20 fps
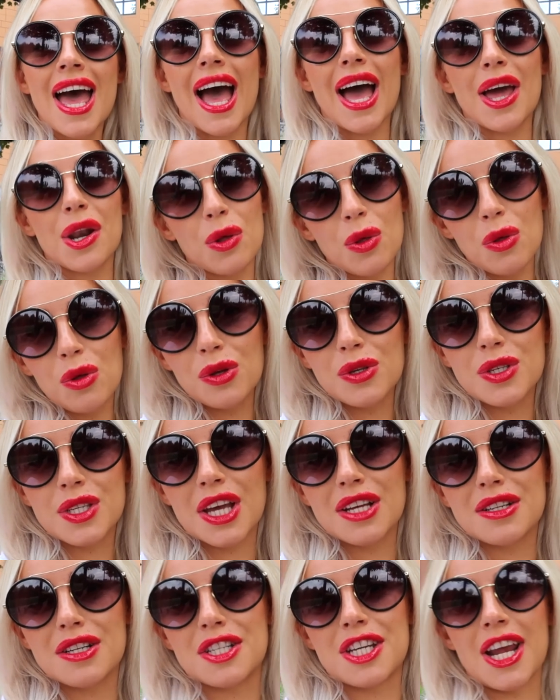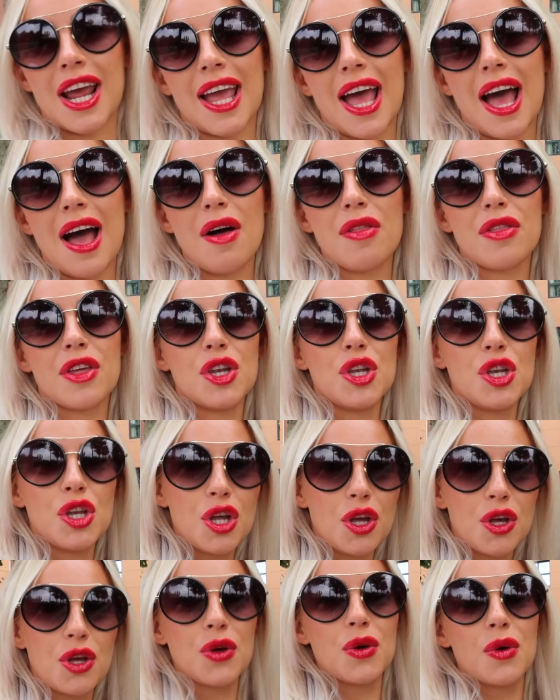and also to check out the
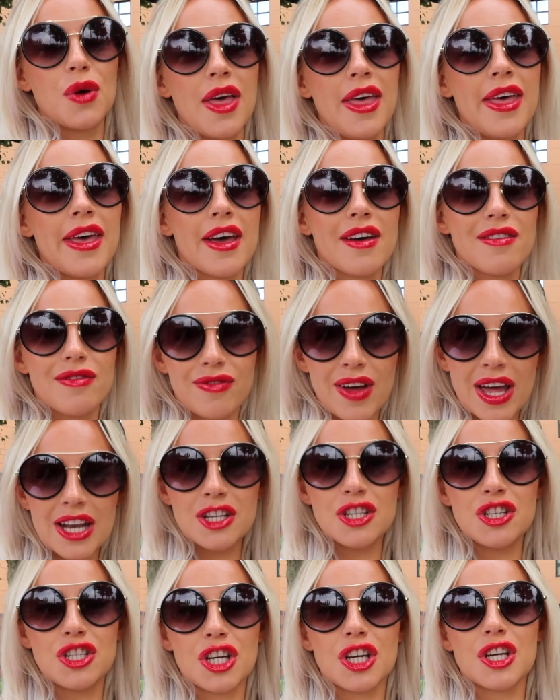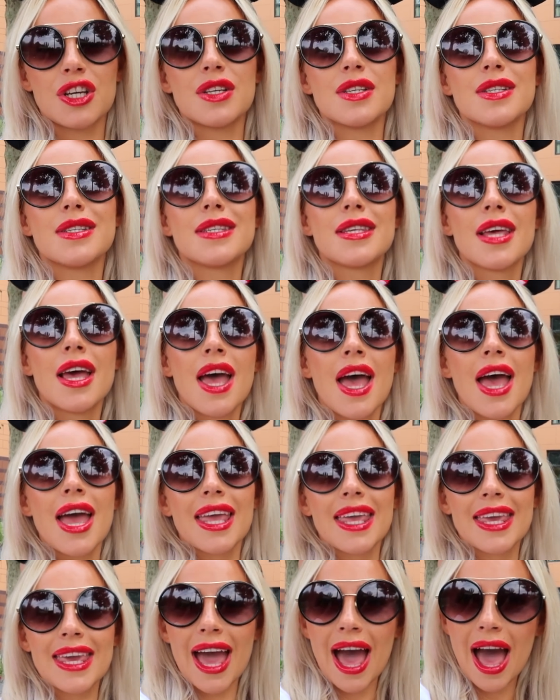new Avengers
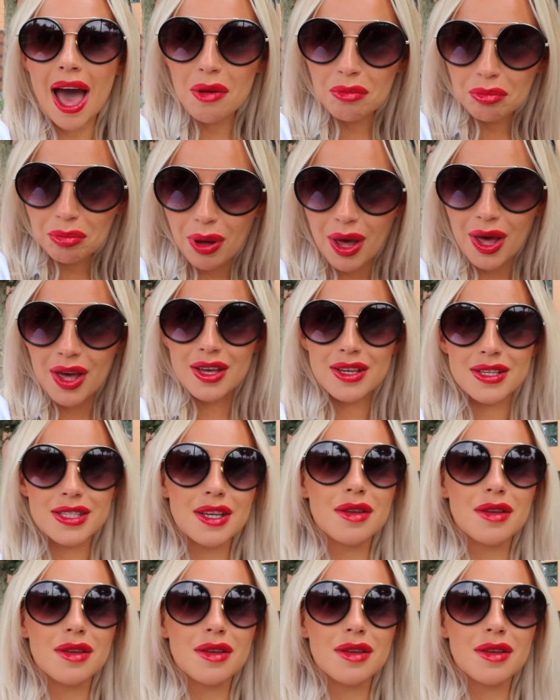campus.